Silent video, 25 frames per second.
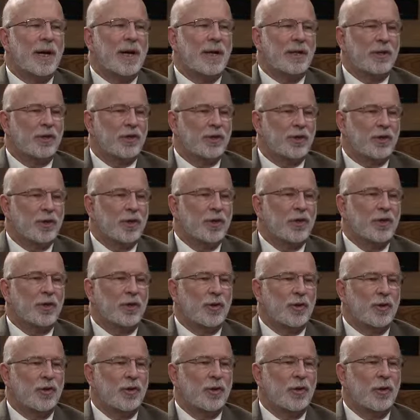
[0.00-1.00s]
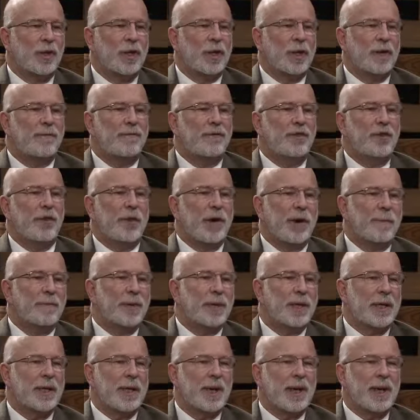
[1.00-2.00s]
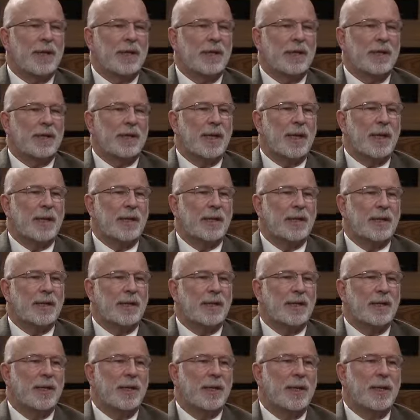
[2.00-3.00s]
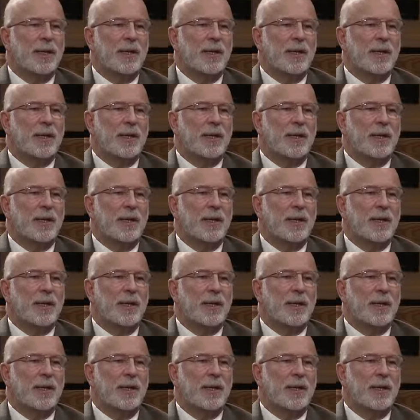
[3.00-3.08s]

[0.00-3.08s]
It's true that if you come to the United States,